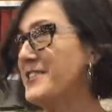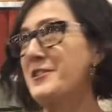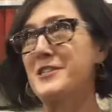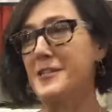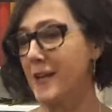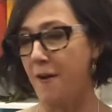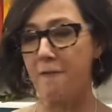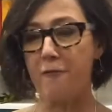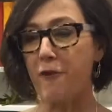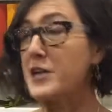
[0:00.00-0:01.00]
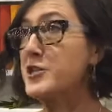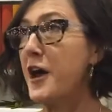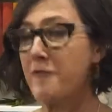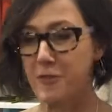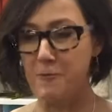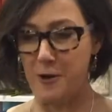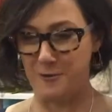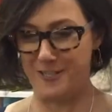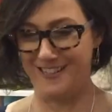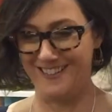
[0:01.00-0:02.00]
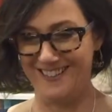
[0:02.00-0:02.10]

So it's fresh off the boat.